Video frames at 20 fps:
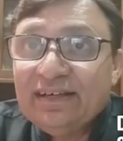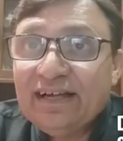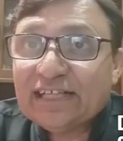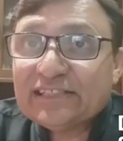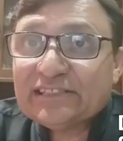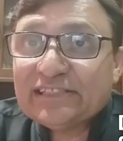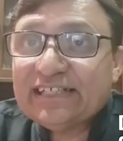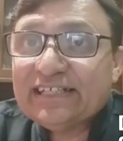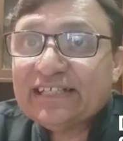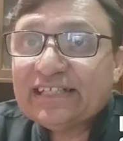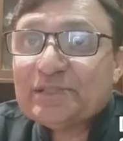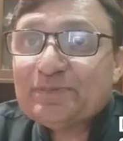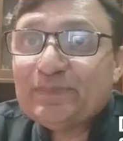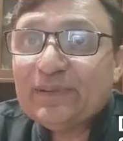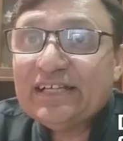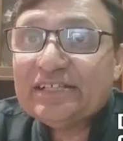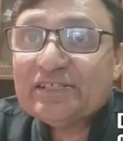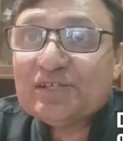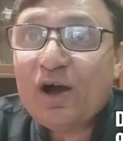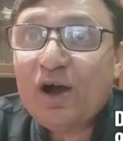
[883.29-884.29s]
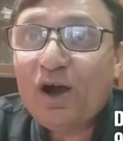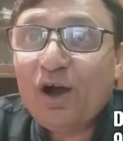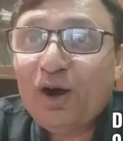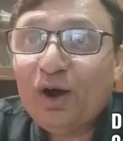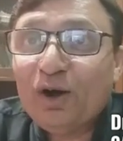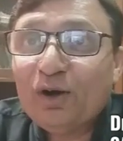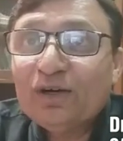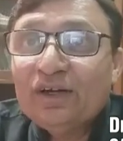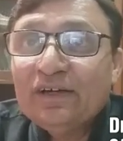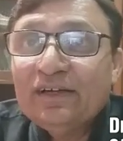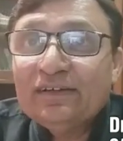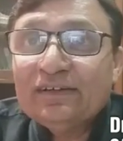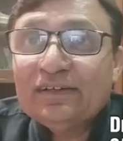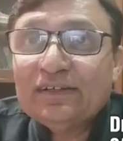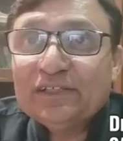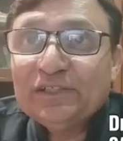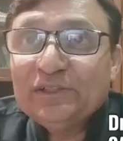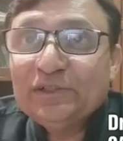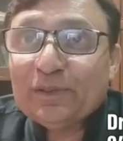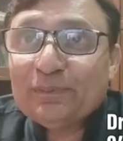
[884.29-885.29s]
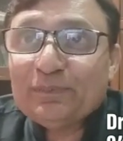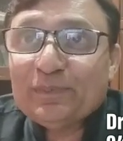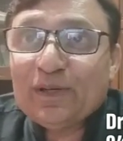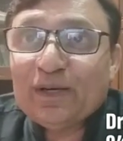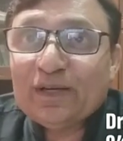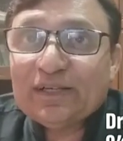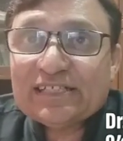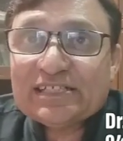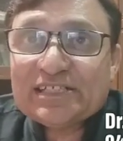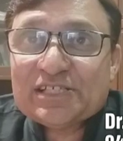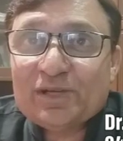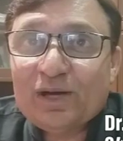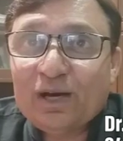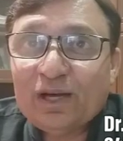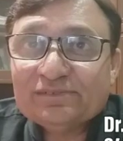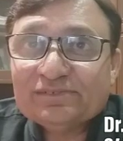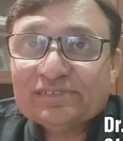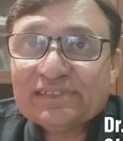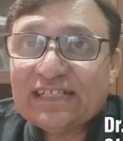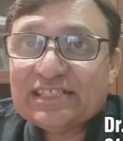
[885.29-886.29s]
It explains how your product solves